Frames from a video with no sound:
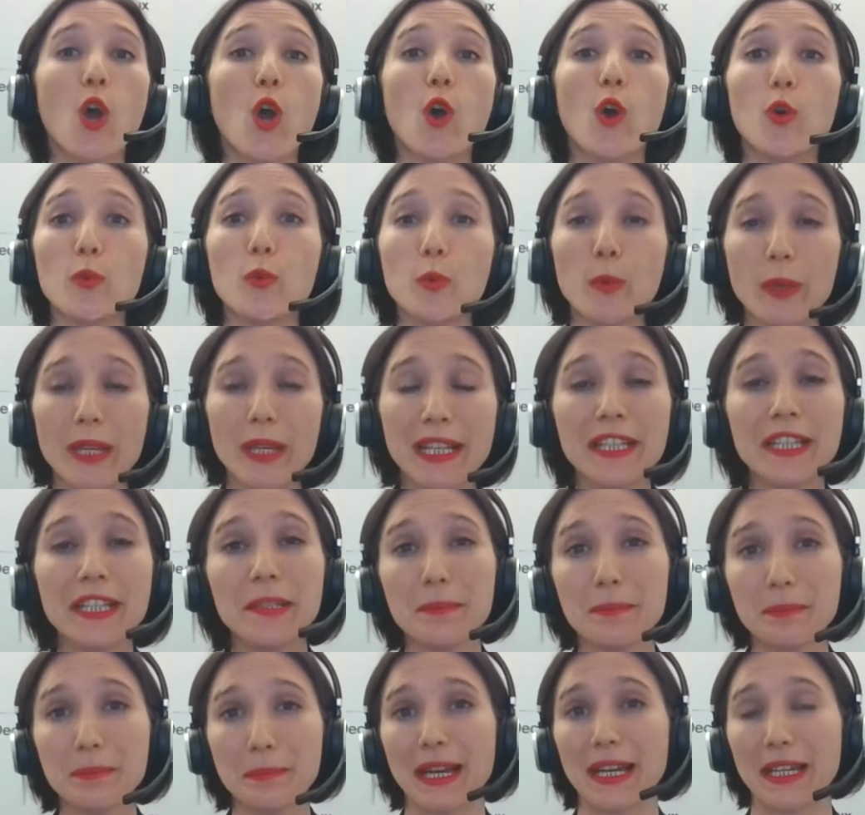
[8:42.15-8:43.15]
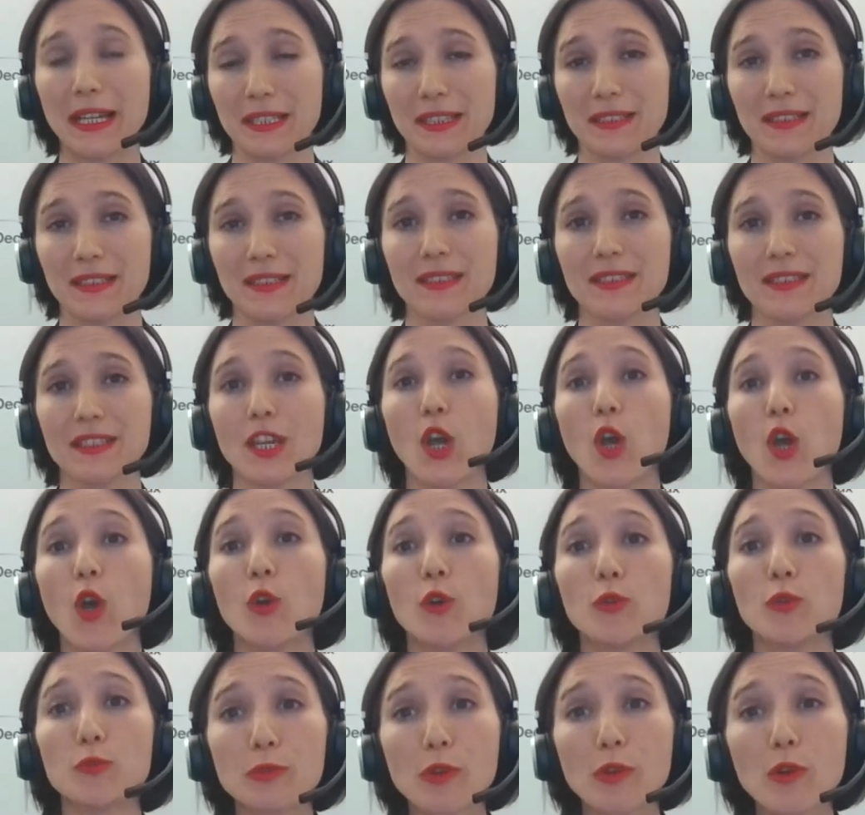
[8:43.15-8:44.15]
a real impact,
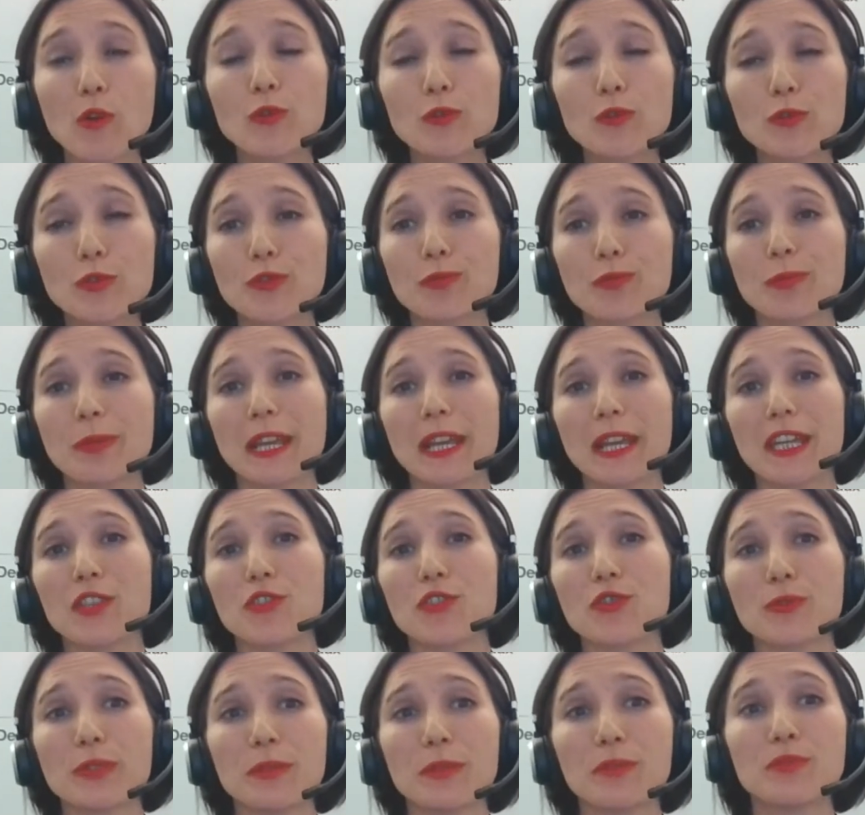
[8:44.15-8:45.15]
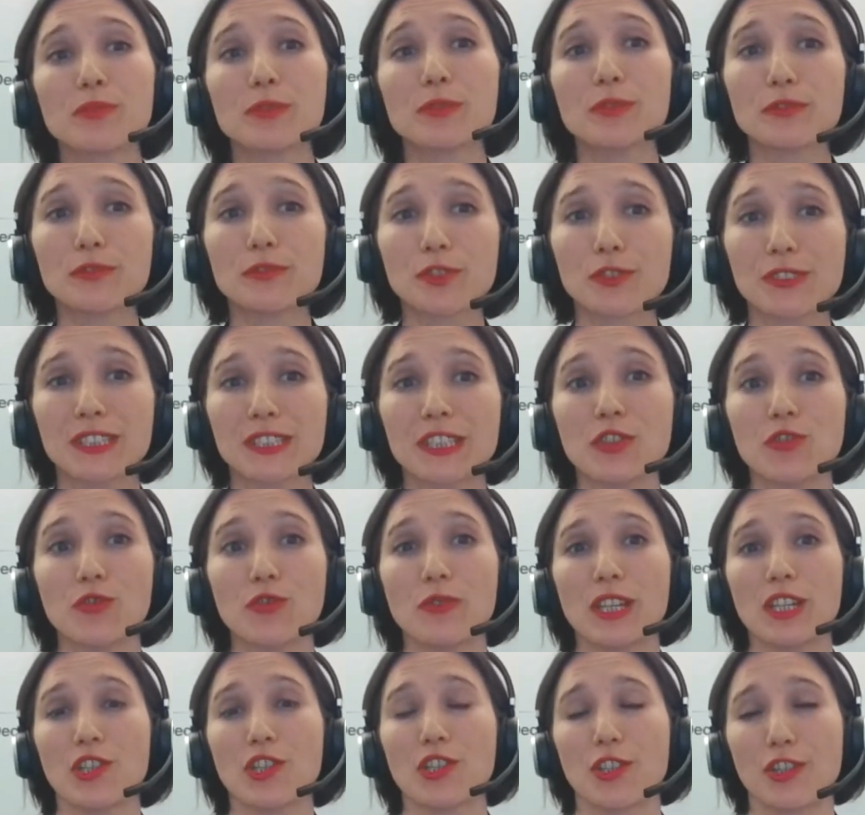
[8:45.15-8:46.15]
a role to play to improve the
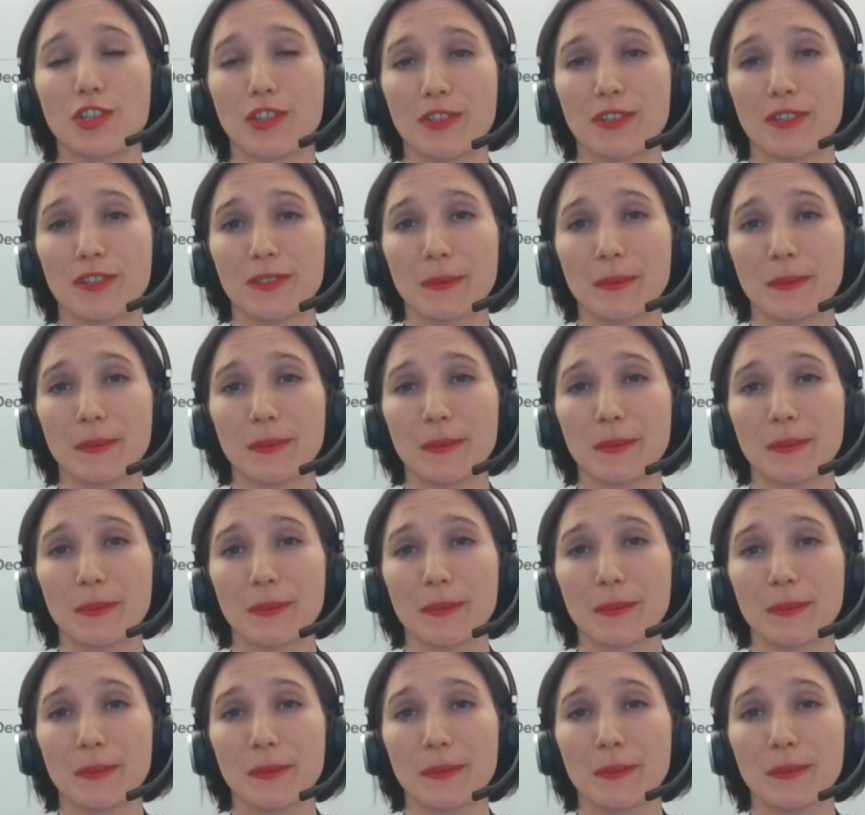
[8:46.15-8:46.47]
situation?